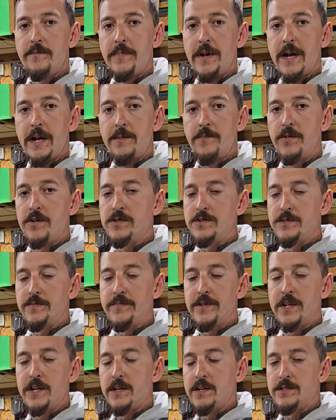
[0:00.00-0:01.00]
back purge
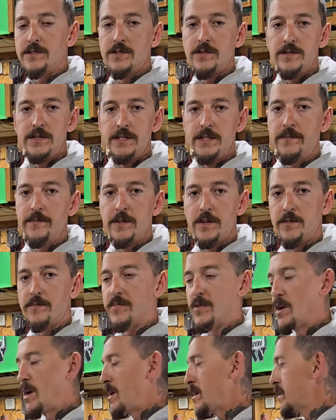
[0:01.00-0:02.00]
plugs or similar
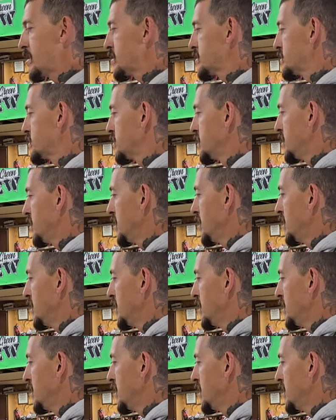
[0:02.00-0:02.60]
products.